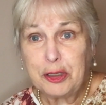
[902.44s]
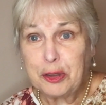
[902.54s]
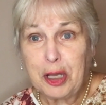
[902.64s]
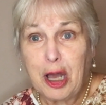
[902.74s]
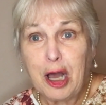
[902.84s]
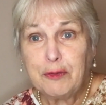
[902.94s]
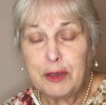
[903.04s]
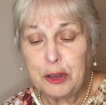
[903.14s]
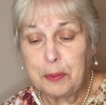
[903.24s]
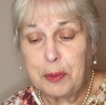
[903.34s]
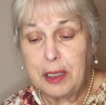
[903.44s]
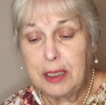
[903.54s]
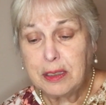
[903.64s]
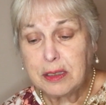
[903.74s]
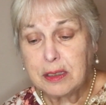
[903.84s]
and your love and your
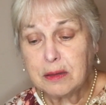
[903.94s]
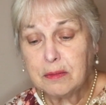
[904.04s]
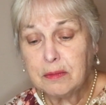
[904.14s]
peace,